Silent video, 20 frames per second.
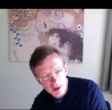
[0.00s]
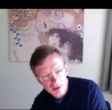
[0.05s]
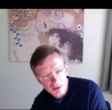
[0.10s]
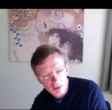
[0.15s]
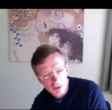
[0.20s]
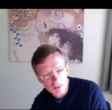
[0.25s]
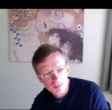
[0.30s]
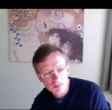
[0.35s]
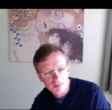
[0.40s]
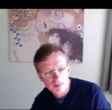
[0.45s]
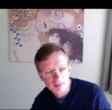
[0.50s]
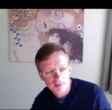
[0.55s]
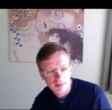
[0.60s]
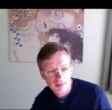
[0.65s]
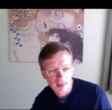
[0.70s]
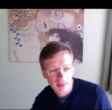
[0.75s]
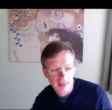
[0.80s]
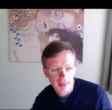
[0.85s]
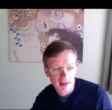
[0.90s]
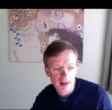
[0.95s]
P two.
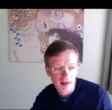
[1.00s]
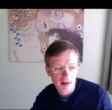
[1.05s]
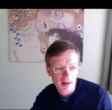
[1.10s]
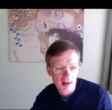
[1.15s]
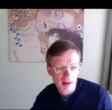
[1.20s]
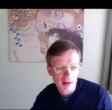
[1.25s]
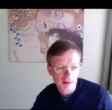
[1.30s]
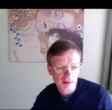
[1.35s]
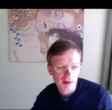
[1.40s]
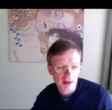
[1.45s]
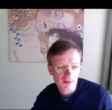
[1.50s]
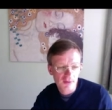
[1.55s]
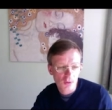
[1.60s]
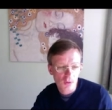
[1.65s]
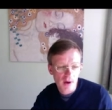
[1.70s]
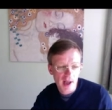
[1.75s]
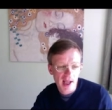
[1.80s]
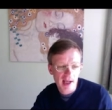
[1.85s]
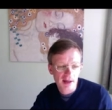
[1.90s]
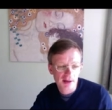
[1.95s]
So
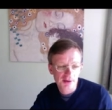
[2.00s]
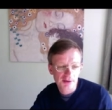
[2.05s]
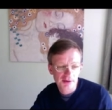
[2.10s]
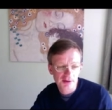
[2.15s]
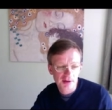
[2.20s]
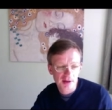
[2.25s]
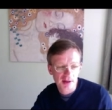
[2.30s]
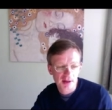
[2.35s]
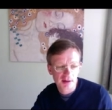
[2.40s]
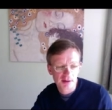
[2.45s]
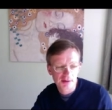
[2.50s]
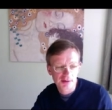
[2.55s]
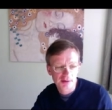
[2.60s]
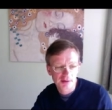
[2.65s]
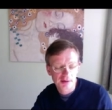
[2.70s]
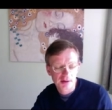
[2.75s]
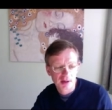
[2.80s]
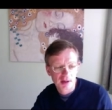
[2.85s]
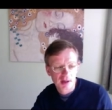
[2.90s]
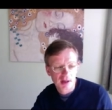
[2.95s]
therefore X
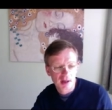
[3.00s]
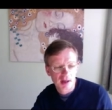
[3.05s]
is